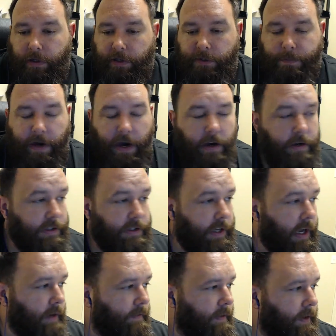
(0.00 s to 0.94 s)
Spider's
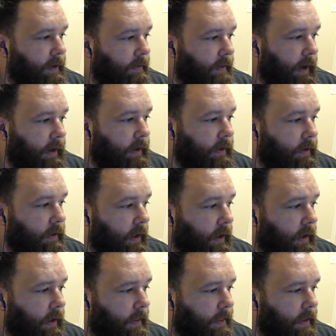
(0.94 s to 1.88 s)
kind of underrated,
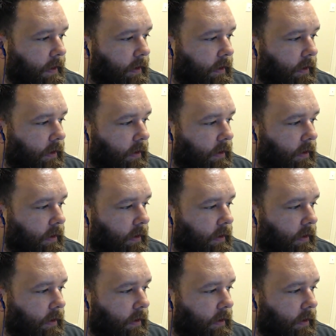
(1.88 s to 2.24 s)
I think.